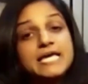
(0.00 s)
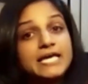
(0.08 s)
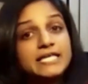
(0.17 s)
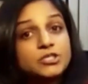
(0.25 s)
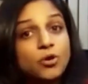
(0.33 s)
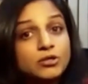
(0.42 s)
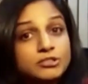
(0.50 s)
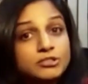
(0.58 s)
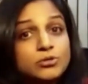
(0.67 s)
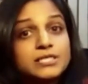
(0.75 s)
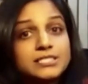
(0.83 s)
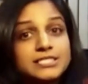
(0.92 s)
it also
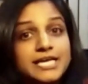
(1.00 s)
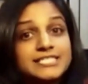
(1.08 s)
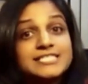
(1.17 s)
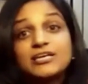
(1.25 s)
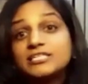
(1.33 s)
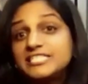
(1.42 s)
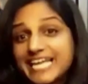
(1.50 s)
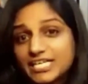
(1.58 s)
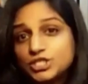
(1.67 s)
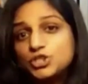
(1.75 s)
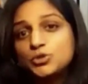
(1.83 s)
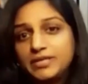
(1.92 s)
contains
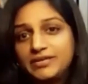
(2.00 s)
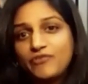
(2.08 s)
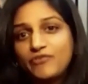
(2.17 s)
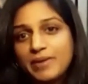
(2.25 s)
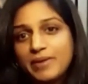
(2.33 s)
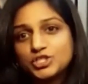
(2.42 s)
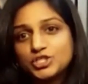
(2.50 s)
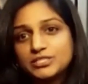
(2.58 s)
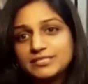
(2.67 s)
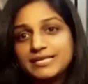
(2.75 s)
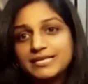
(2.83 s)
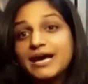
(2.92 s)
contextual
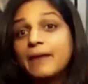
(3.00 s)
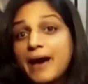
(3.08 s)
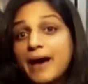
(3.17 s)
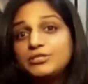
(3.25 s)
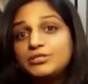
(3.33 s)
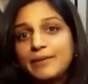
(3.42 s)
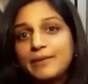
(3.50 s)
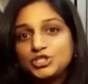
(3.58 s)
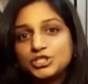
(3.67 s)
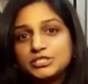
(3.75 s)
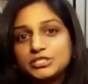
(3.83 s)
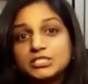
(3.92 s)
information about the emissions,